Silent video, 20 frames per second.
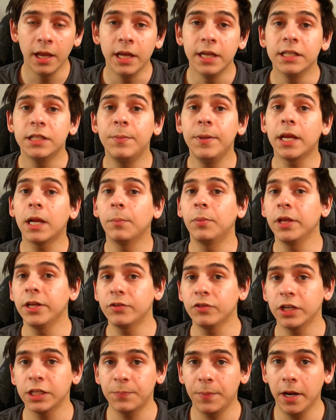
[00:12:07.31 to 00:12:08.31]
To be completely
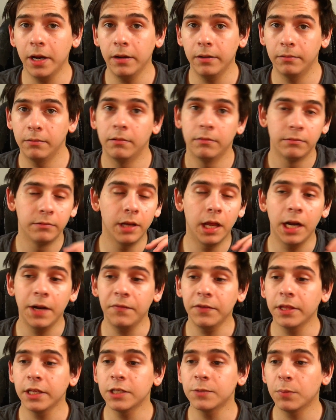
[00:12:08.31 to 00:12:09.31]
transparent, not
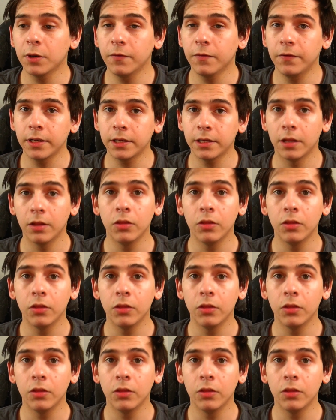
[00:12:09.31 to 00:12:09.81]
everything's perfect.